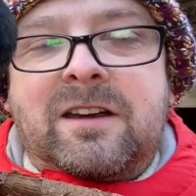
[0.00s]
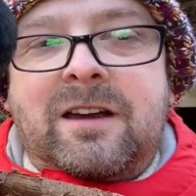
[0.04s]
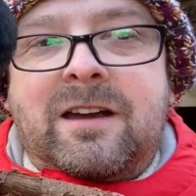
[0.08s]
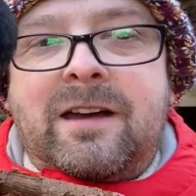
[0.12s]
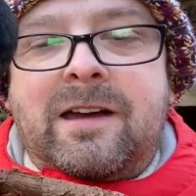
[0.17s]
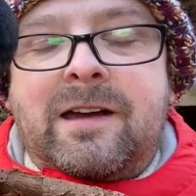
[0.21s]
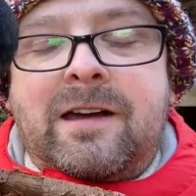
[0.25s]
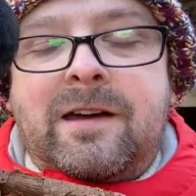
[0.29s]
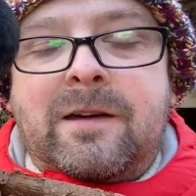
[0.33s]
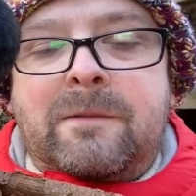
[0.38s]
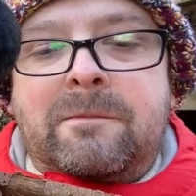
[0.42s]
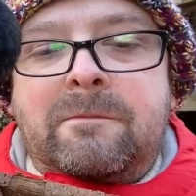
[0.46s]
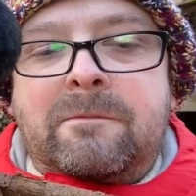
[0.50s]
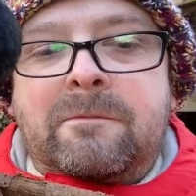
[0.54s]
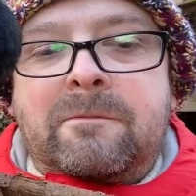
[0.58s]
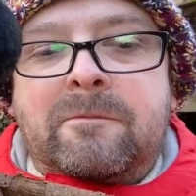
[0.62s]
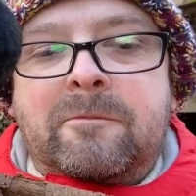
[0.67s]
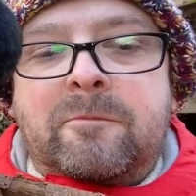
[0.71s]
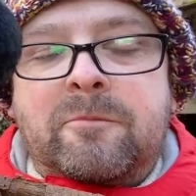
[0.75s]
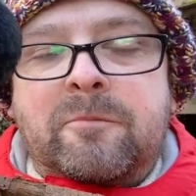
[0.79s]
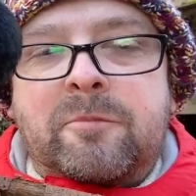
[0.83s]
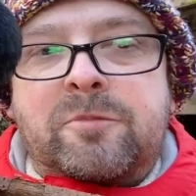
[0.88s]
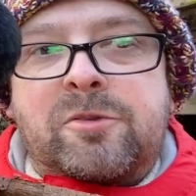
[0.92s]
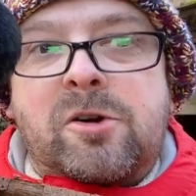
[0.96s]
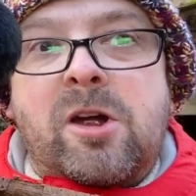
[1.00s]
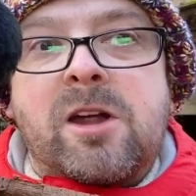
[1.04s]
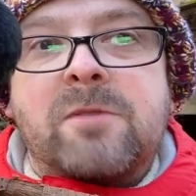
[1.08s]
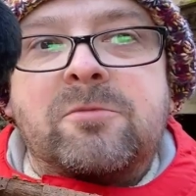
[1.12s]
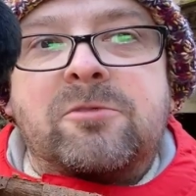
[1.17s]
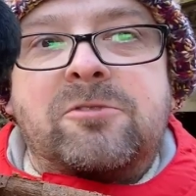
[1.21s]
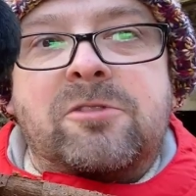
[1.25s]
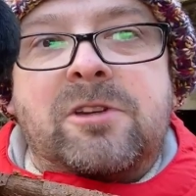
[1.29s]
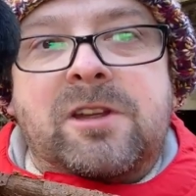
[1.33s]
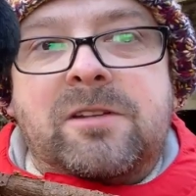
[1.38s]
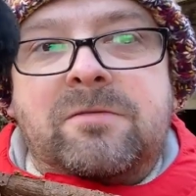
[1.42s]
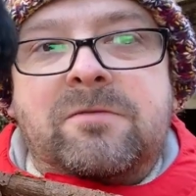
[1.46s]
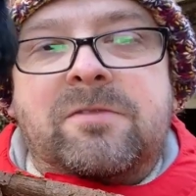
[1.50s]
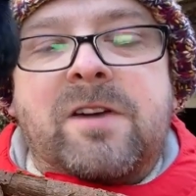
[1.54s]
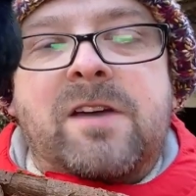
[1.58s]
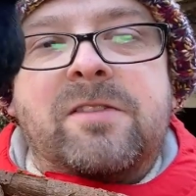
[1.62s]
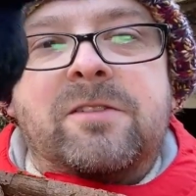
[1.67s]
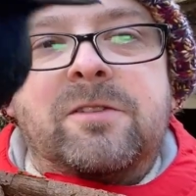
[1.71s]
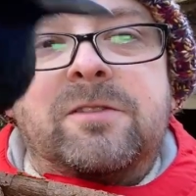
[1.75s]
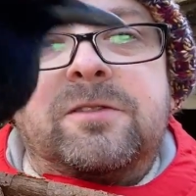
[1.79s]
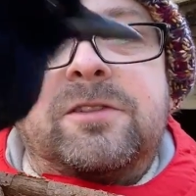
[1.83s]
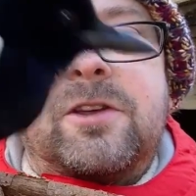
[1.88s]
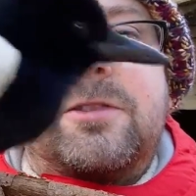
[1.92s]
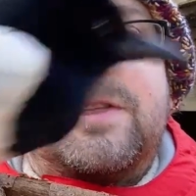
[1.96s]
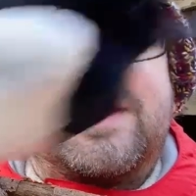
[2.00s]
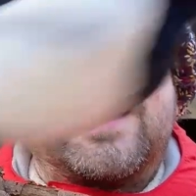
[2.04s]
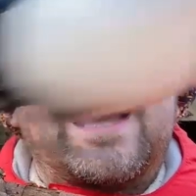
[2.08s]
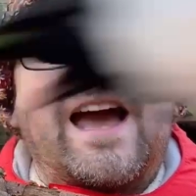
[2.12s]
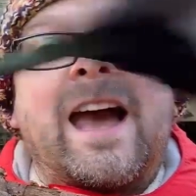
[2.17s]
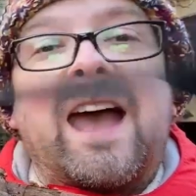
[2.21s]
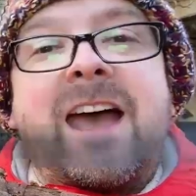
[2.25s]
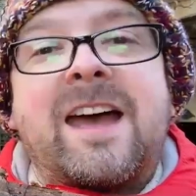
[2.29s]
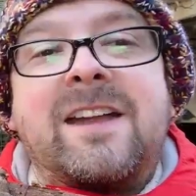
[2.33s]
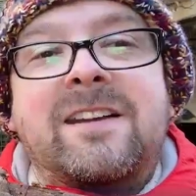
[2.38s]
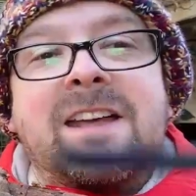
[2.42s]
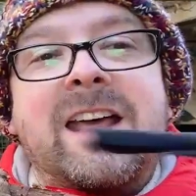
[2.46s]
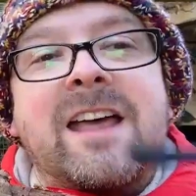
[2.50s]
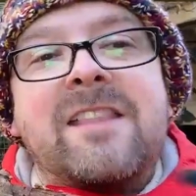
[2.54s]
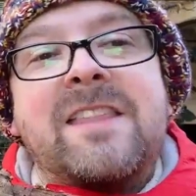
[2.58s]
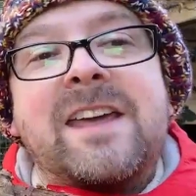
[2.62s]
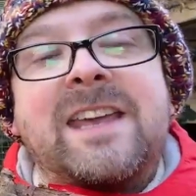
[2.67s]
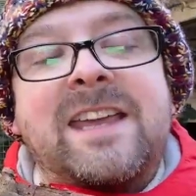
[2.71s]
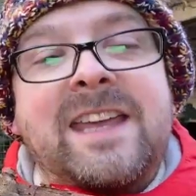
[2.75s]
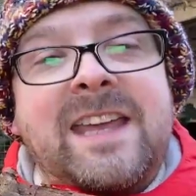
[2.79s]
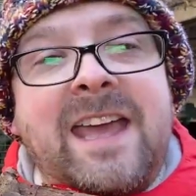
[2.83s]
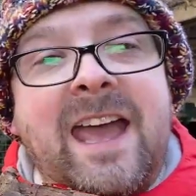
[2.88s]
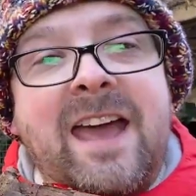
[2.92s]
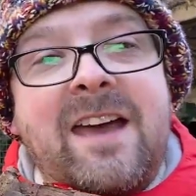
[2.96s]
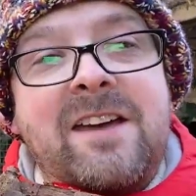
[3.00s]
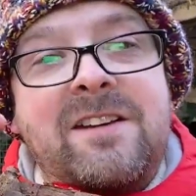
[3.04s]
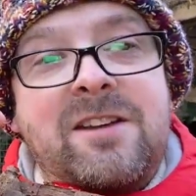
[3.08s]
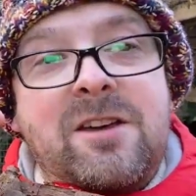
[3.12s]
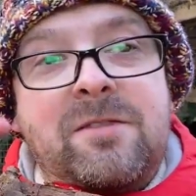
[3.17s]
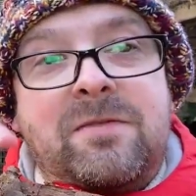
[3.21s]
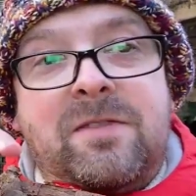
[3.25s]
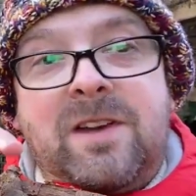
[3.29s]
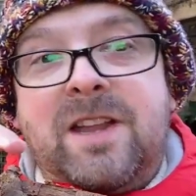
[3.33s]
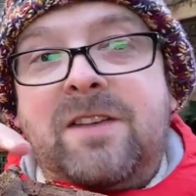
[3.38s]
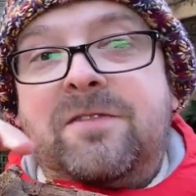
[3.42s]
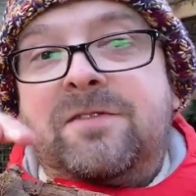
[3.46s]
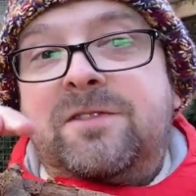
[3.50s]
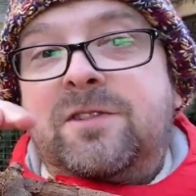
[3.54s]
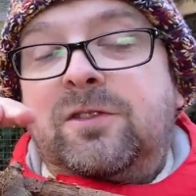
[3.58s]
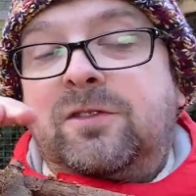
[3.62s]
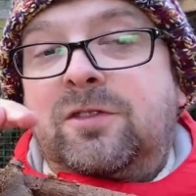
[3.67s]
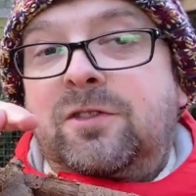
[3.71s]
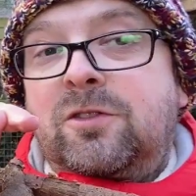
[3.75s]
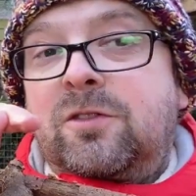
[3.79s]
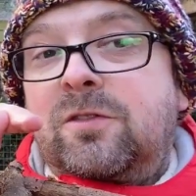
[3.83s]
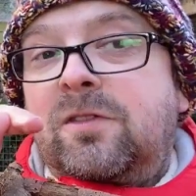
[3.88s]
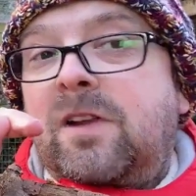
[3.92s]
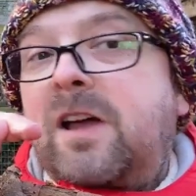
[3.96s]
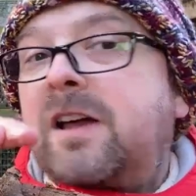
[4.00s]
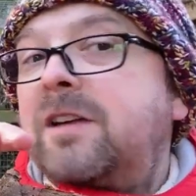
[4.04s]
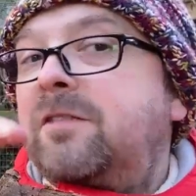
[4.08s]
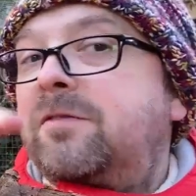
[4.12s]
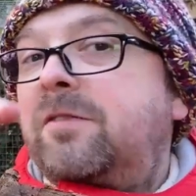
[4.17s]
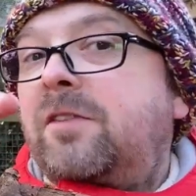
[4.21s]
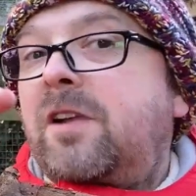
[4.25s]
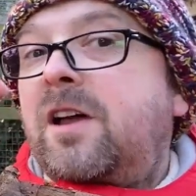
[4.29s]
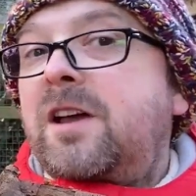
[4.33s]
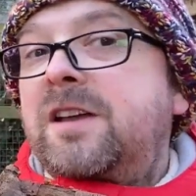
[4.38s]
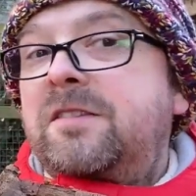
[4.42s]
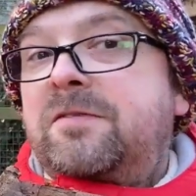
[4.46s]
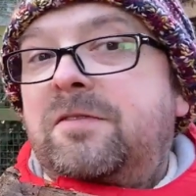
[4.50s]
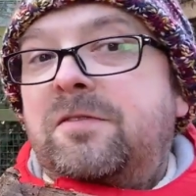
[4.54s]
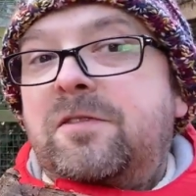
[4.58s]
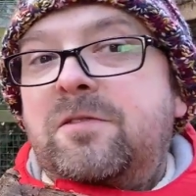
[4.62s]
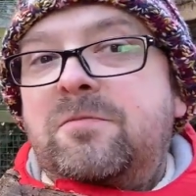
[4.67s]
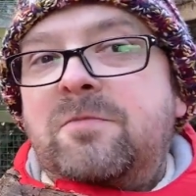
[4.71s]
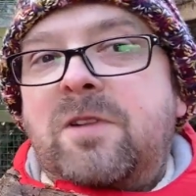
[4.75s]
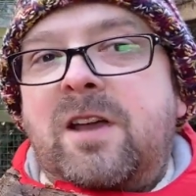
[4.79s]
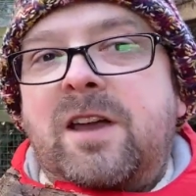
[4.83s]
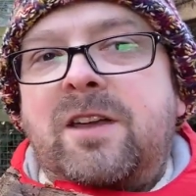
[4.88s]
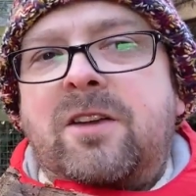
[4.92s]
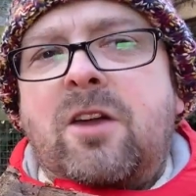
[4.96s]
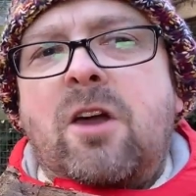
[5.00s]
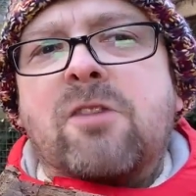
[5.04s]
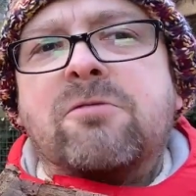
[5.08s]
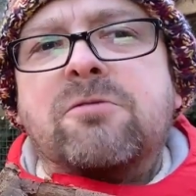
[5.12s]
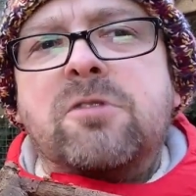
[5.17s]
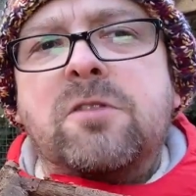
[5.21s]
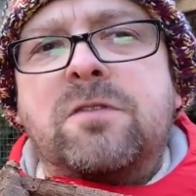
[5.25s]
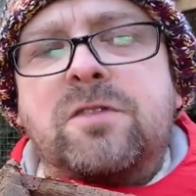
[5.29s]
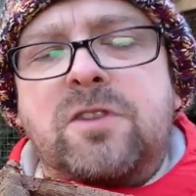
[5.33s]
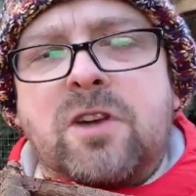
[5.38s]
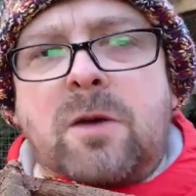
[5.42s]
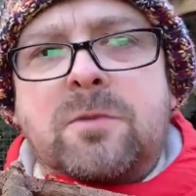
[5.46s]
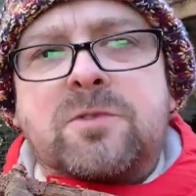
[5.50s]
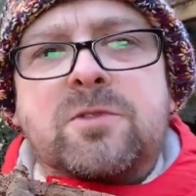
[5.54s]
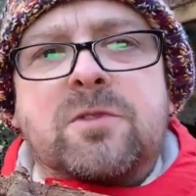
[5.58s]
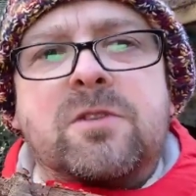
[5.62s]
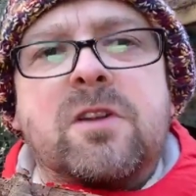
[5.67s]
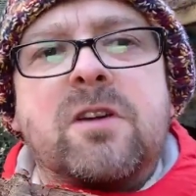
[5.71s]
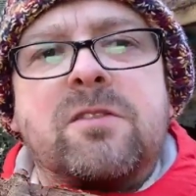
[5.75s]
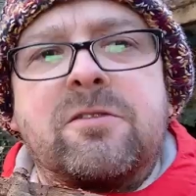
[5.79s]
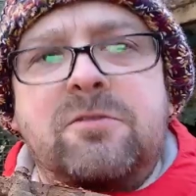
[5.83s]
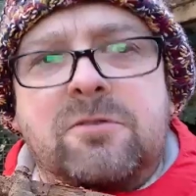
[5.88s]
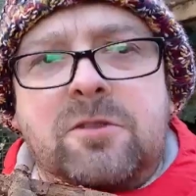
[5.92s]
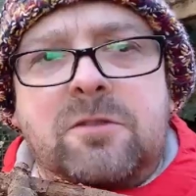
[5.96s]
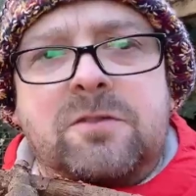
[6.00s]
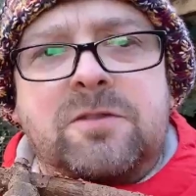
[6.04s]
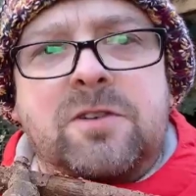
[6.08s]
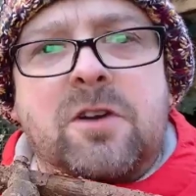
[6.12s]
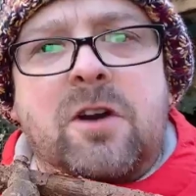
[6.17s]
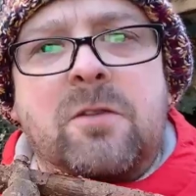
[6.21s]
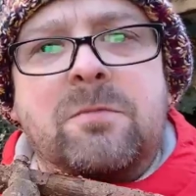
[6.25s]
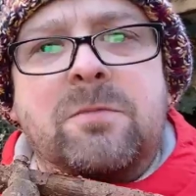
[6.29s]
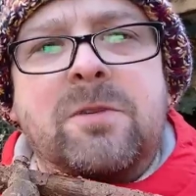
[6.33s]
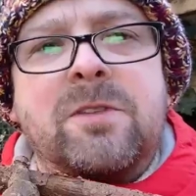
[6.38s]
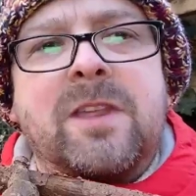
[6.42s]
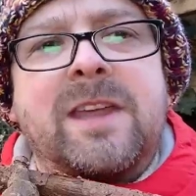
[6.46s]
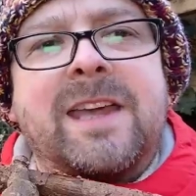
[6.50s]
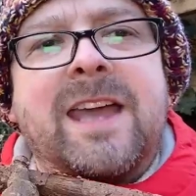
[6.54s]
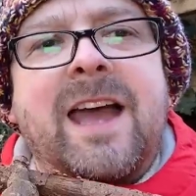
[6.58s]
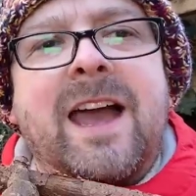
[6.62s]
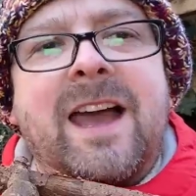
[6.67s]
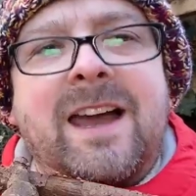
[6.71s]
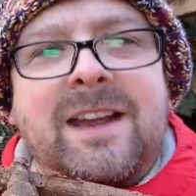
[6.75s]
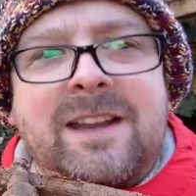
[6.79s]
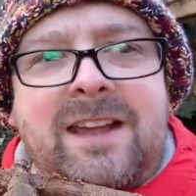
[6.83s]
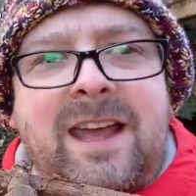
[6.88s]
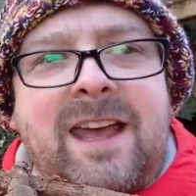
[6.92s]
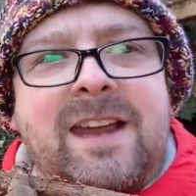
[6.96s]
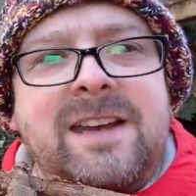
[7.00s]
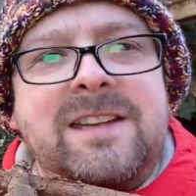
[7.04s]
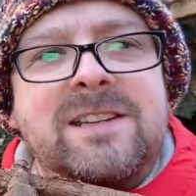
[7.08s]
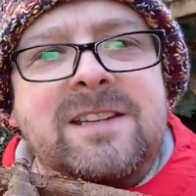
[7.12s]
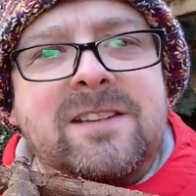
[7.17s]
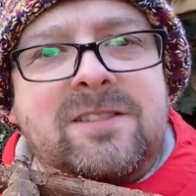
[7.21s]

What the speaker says: primary feathers, so they can get enough lift to sort of like fly from like a rooftop to another rooftop, but they can't get